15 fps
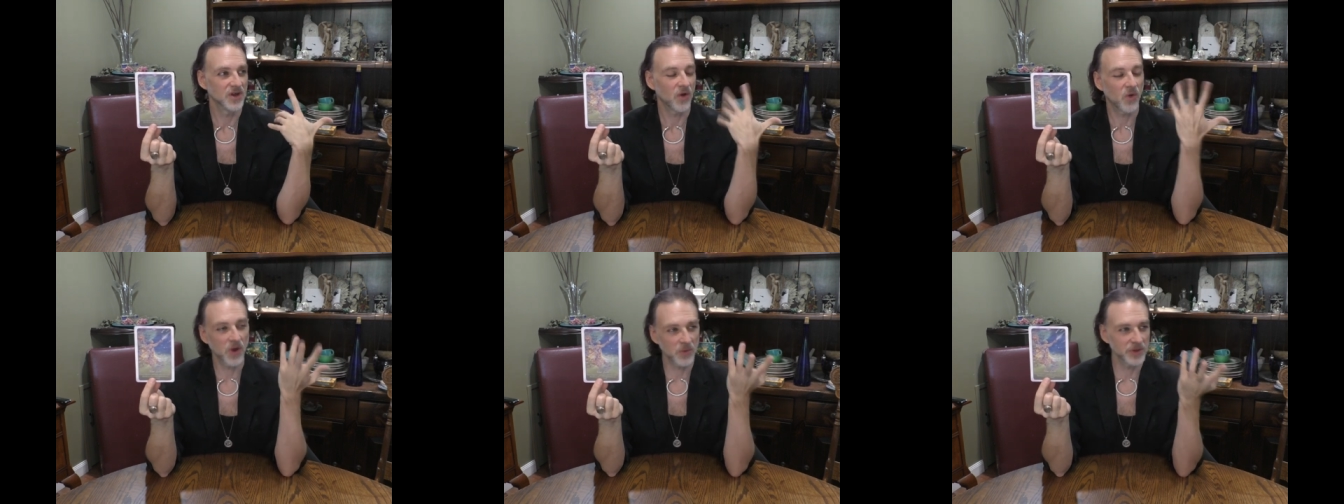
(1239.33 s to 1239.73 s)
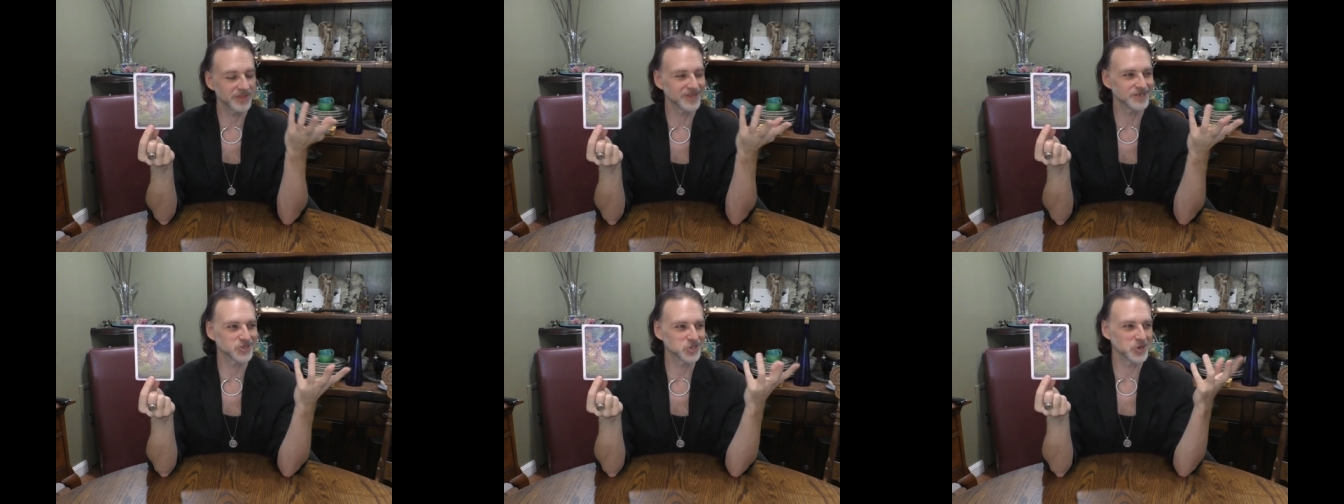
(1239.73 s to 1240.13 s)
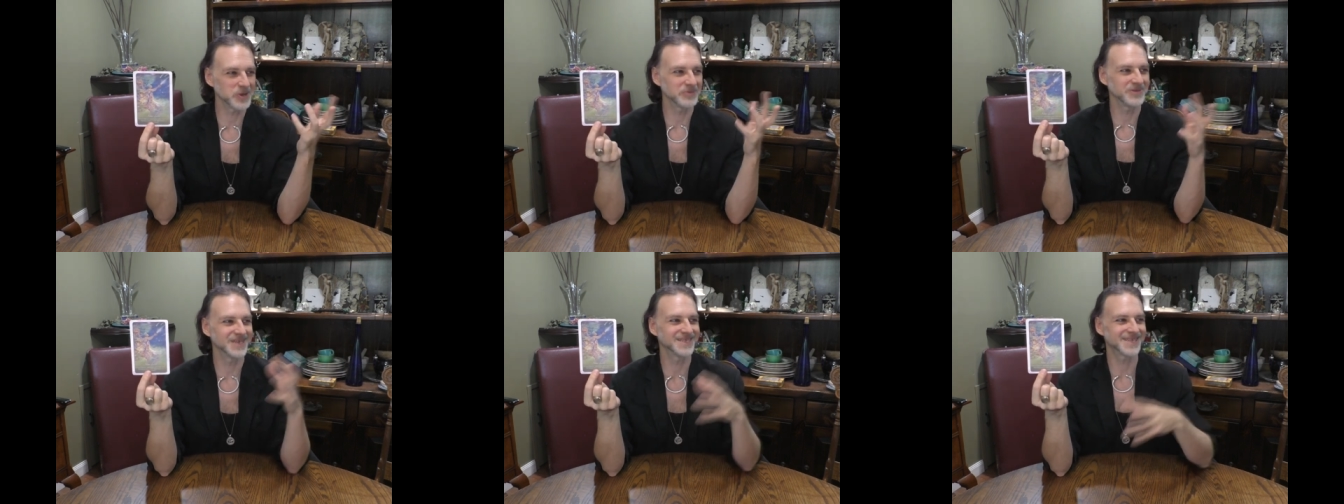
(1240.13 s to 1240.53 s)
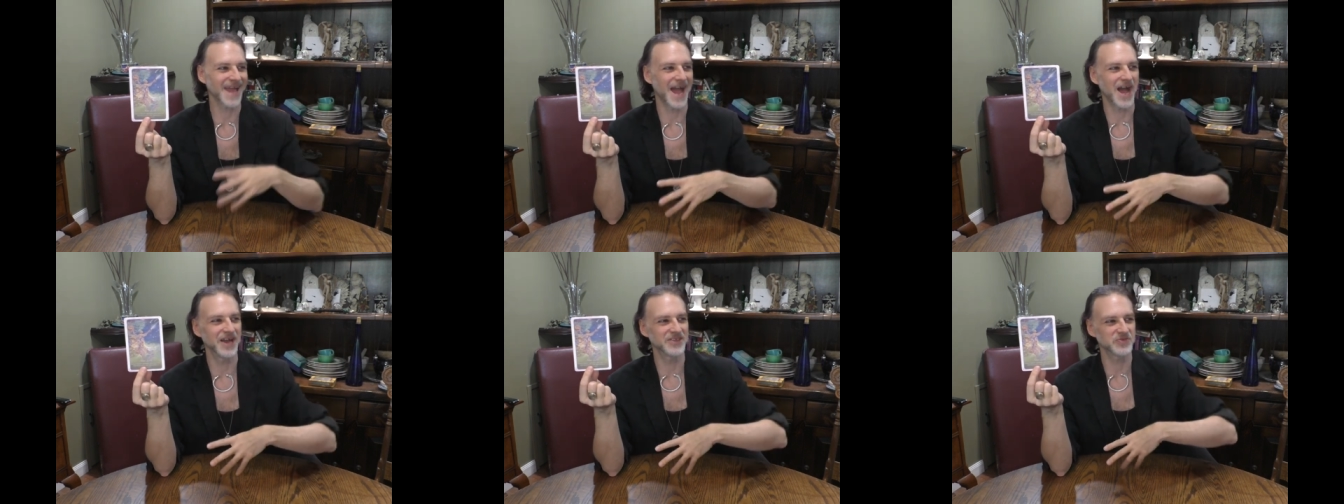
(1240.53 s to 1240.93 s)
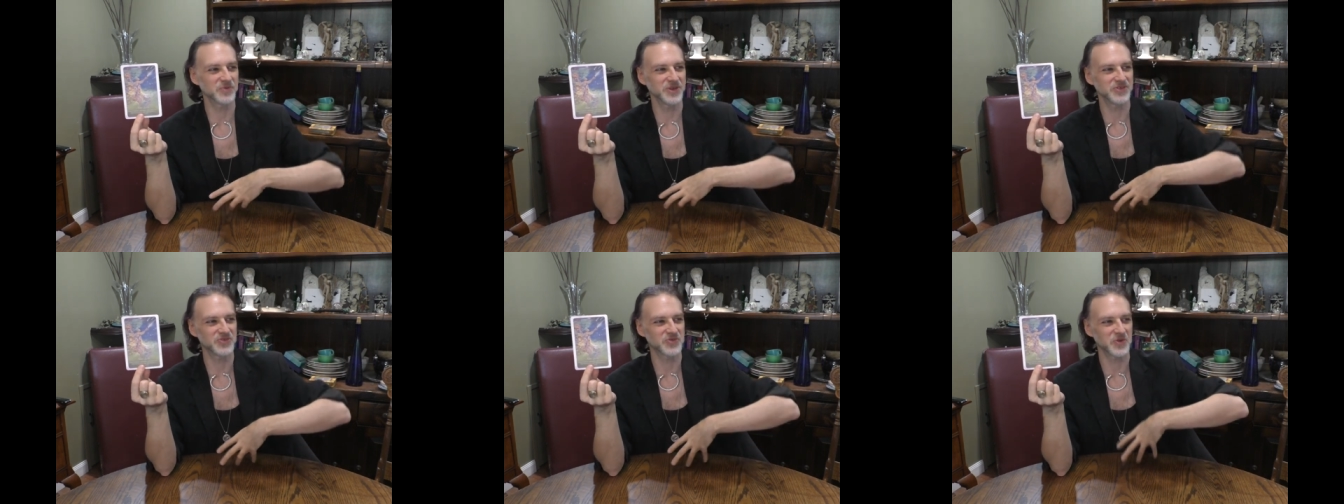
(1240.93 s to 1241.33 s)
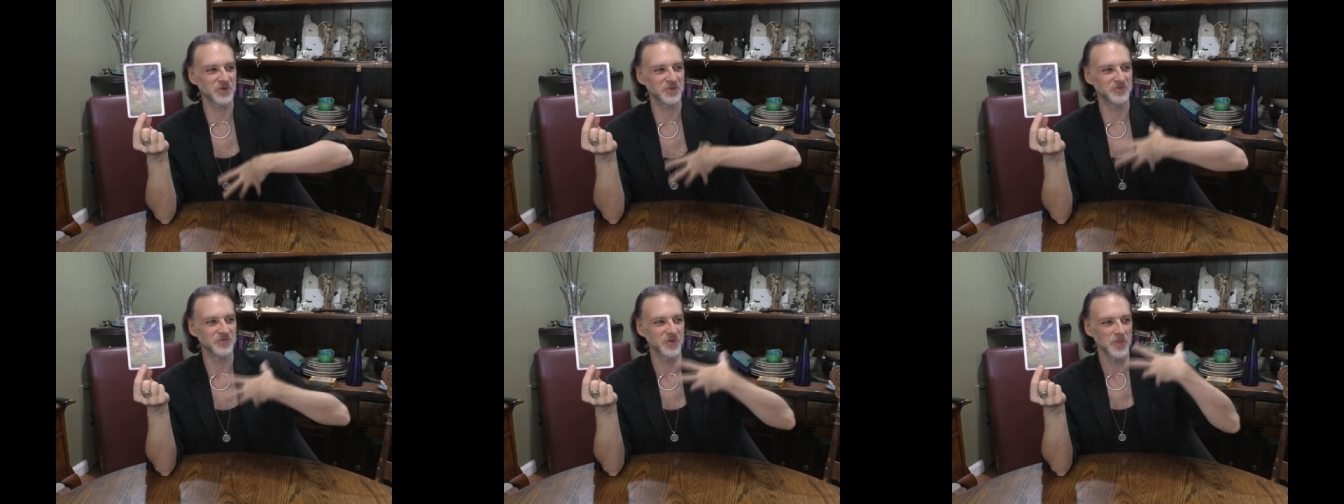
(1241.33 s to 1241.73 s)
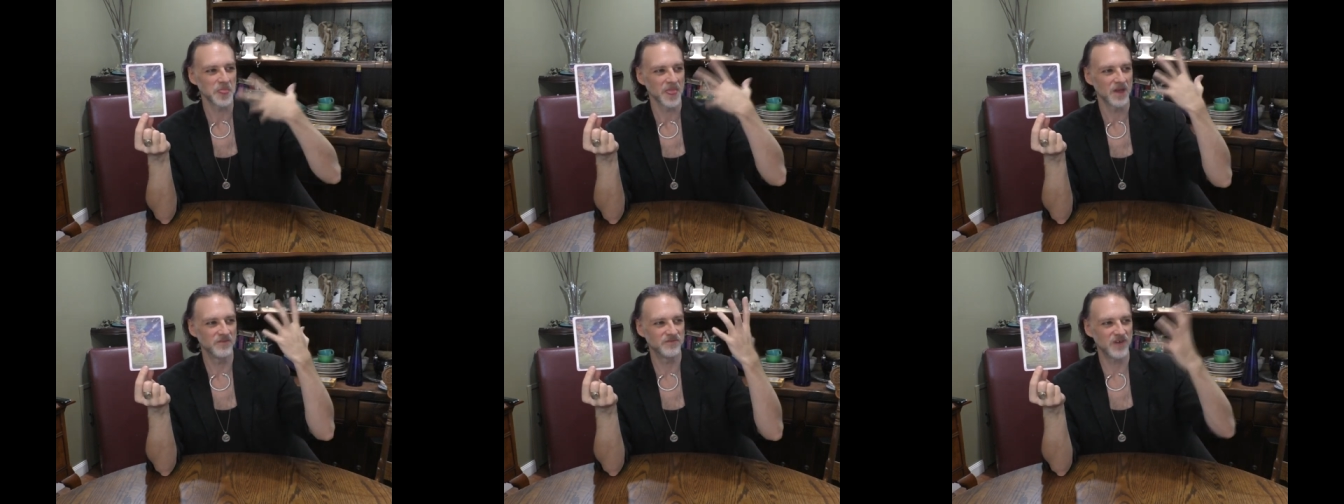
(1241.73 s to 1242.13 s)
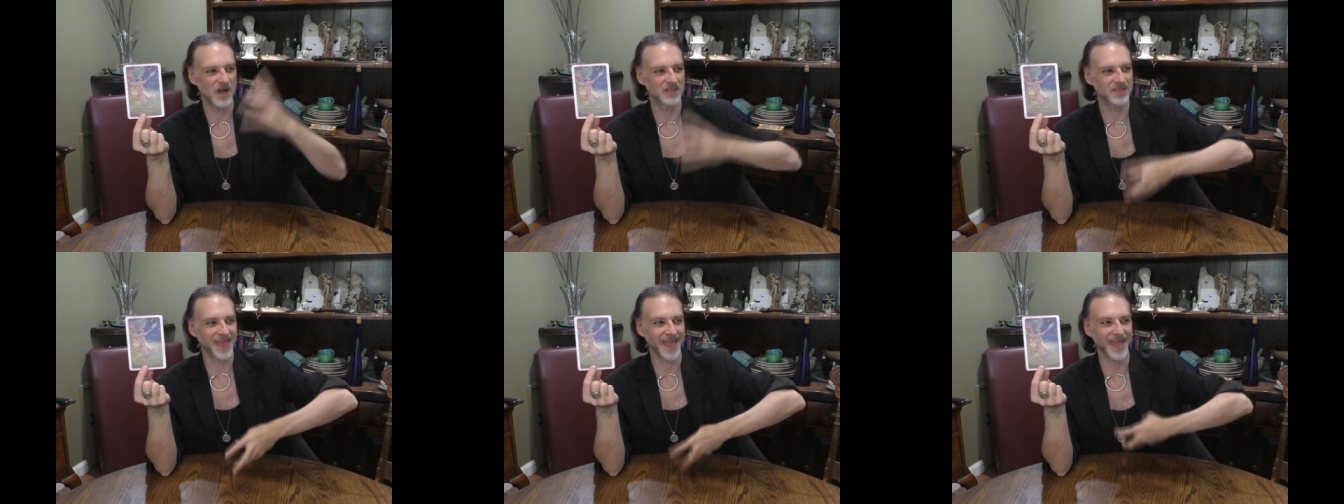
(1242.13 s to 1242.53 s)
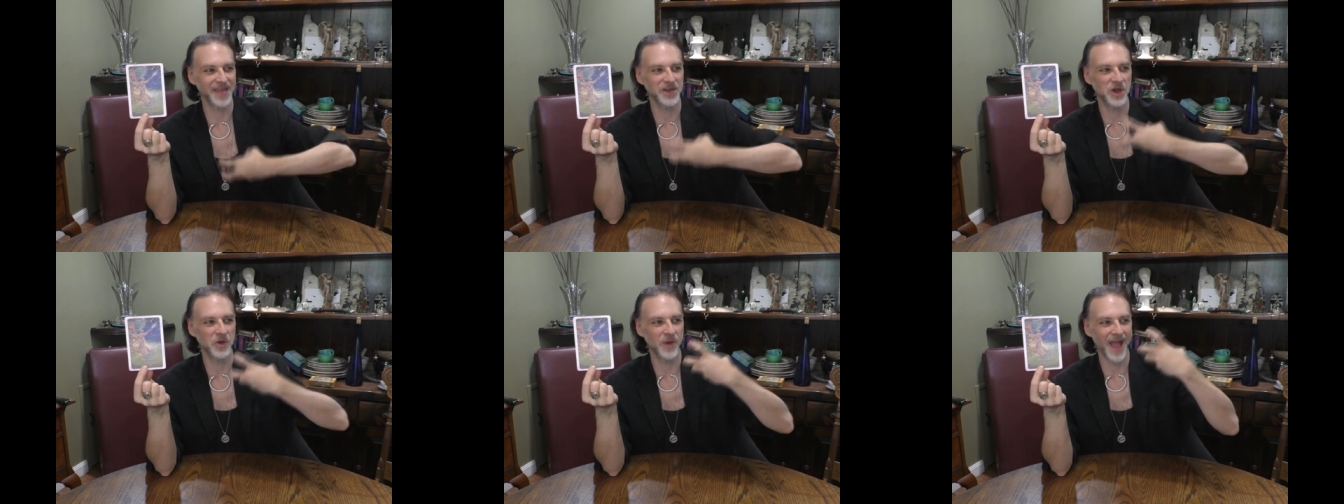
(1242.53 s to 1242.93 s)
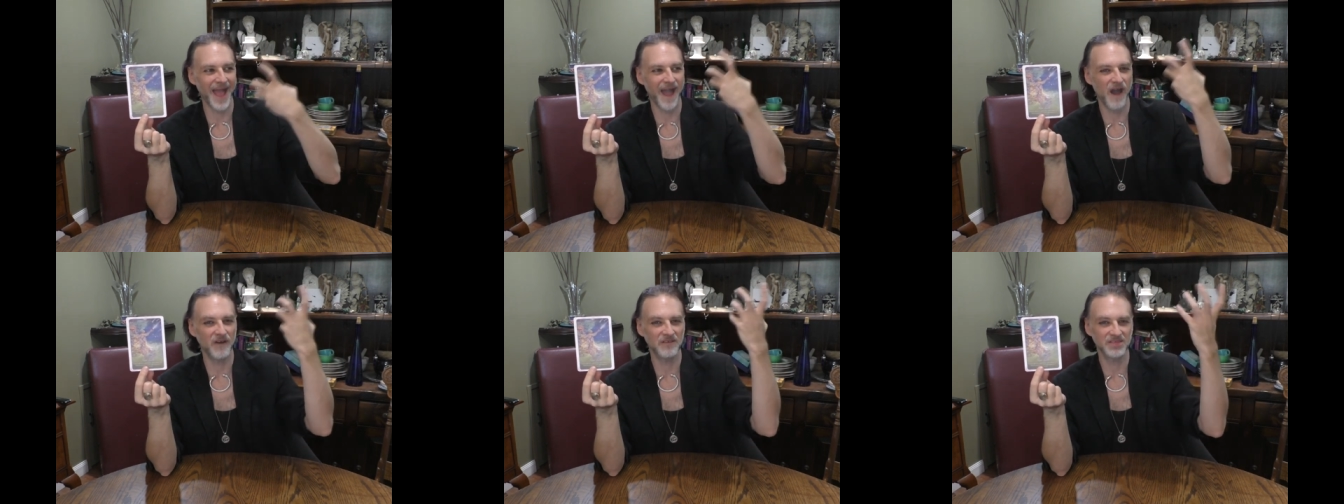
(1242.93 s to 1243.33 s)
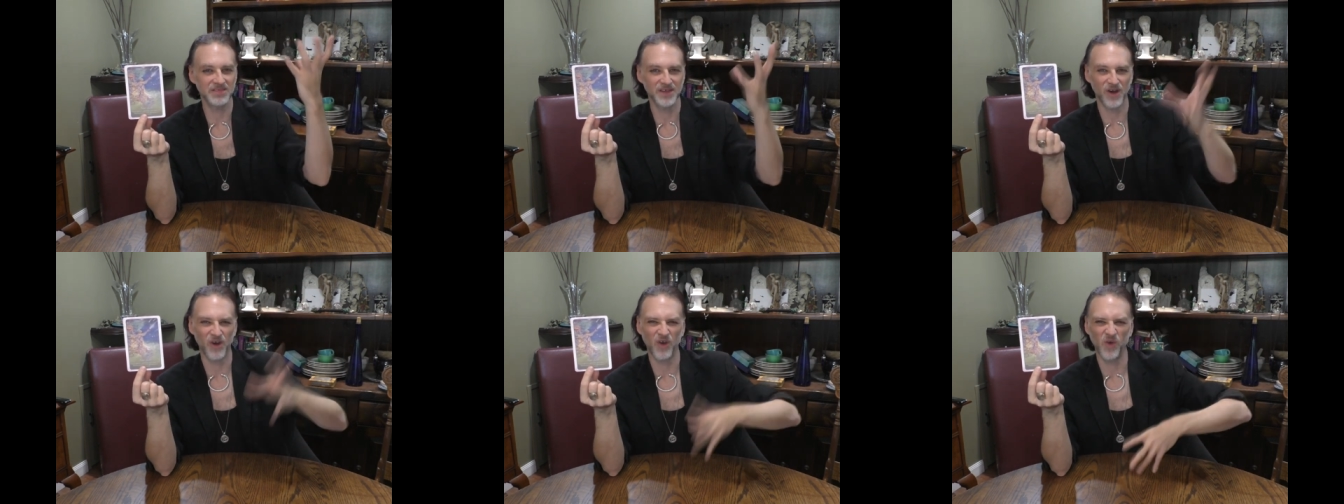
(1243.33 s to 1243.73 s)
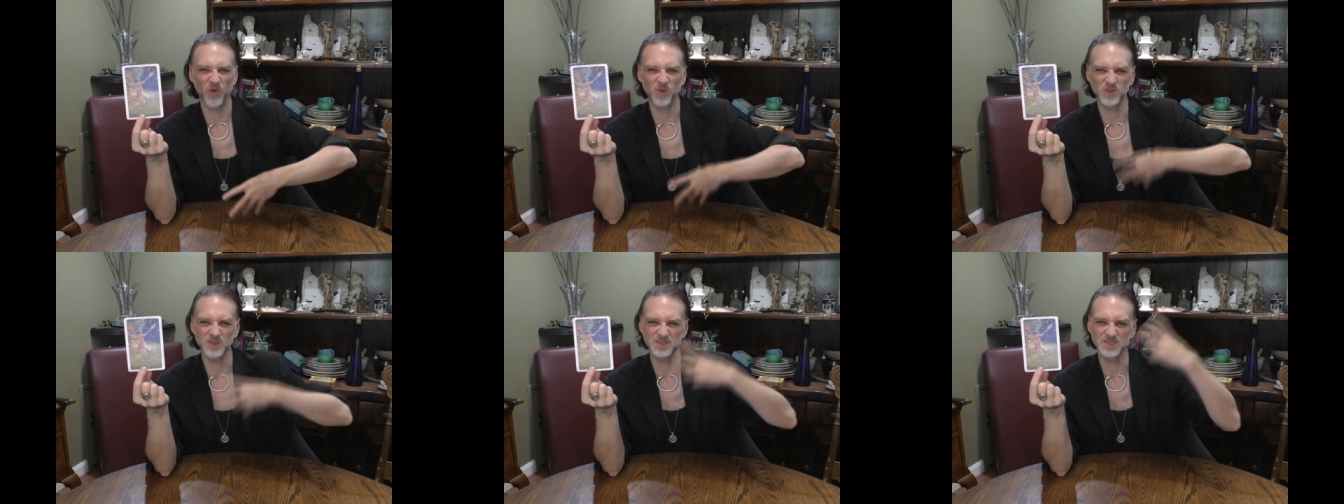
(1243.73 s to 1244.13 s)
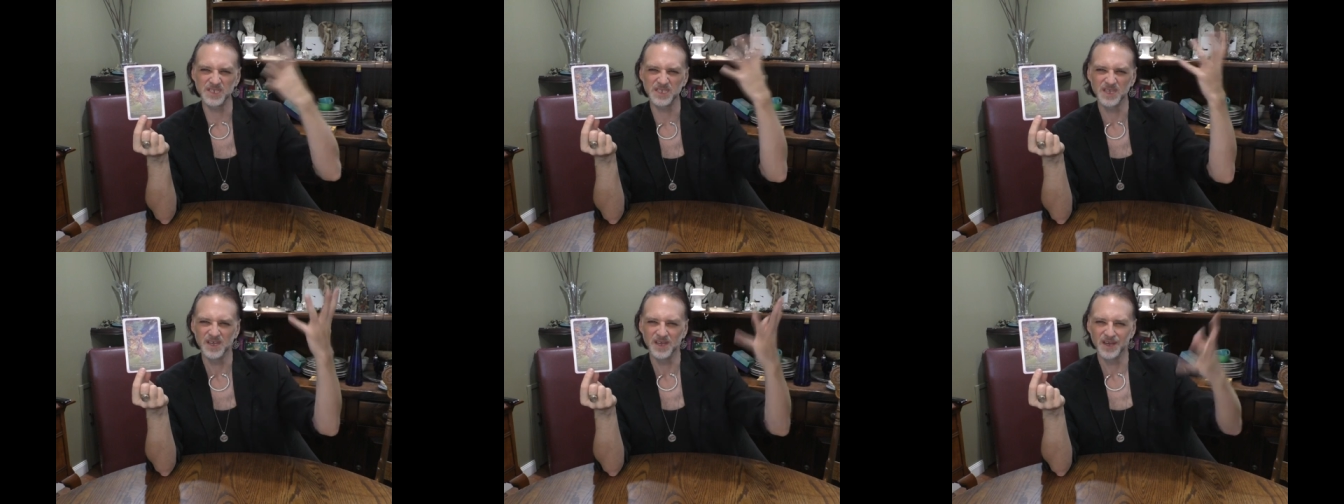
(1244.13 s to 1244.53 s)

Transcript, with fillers: or what they're showing me is as we sort of volcano out the old